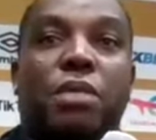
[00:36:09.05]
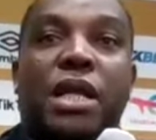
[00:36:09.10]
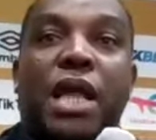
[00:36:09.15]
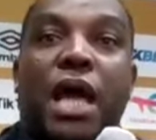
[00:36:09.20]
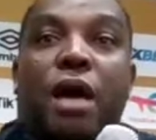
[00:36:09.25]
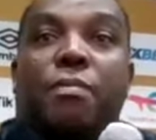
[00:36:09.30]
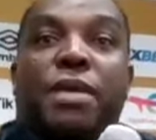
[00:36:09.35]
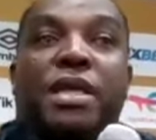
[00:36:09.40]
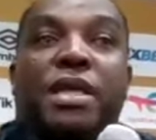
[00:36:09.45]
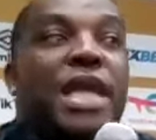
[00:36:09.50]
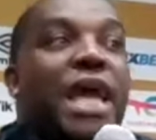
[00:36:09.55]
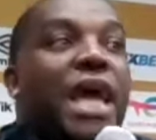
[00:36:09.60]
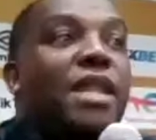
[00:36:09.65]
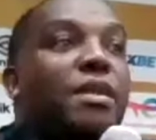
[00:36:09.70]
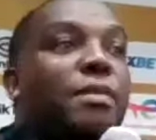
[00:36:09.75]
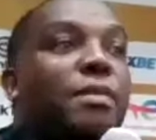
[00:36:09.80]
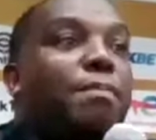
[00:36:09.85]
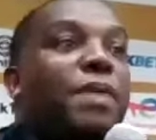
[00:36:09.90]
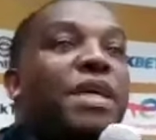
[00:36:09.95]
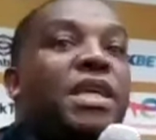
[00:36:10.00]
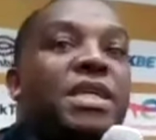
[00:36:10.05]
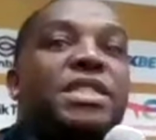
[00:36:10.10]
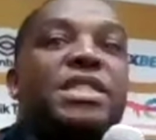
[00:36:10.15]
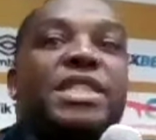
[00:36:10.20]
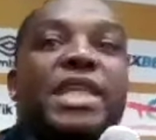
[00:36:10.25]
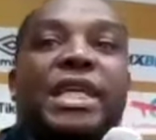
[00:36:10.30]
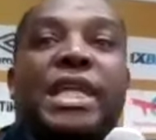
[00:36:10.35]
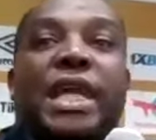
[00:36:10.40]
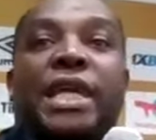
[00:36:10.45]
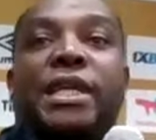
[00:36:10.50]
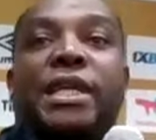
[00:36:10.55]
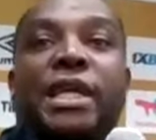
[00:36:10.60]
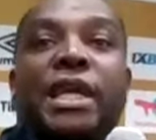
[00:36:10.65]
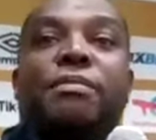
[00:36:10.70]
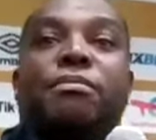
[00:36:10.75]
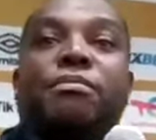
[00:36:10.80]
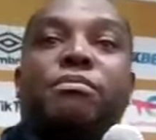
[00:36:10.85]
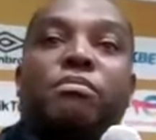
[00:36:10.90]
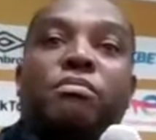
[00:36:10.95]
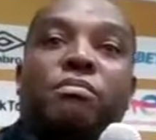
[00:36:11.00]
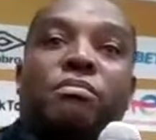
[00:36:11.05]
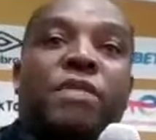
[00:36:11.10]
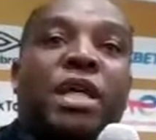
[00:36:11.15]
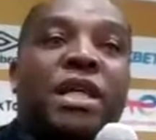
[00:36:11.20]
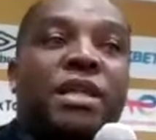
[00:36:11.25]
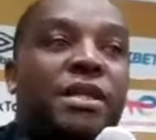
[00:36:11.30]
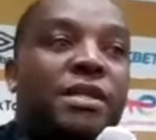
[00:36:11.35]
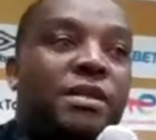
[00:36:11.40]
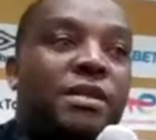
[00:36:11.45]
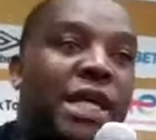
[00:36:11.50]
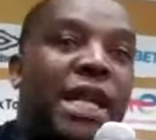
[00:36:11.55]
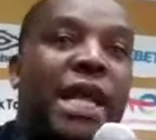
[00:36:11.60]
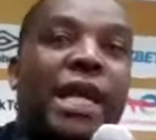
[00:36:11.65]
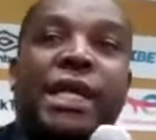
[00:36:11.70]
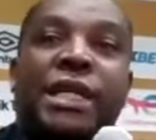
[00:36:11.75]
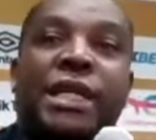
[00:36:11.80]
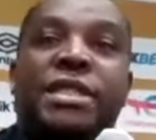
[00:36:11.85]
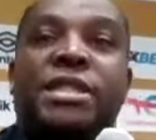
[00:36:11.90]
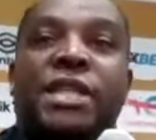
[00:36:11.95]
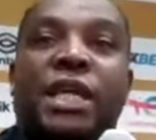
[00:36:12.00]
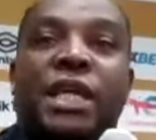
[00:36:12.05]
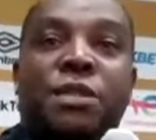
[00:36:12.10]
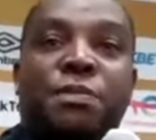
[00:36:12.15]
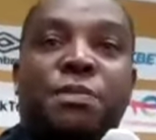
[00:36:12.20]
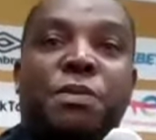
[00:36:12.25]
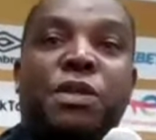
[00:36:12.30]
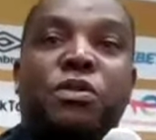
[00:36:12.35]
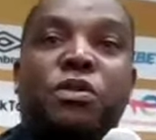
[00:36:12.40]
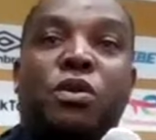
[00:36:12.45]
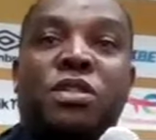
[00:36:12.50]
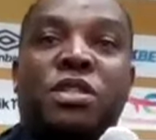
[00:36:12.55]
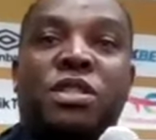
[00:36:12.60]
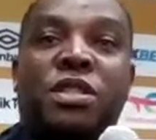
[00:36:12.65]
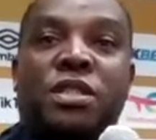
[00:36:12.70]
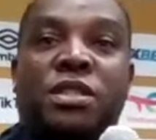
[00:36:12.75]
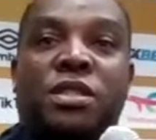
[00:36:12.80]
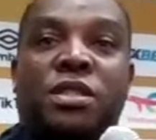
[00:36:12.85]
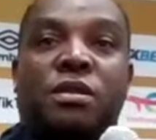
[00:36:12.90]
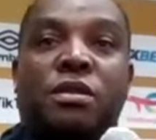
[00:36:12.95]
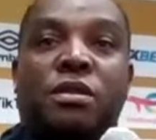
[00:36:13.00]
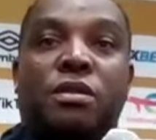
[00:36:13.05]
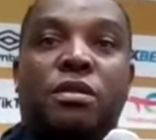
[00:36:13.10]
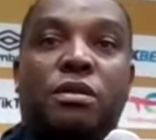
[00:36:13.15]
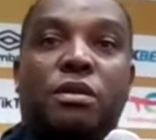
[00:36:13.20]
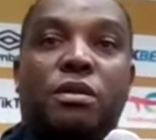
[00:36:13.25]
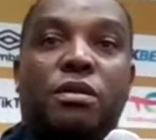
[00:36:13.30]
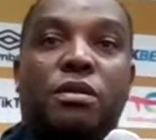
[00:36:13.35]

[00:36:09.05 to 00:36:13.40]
But how many other players can I name that, that I can say has been consistent?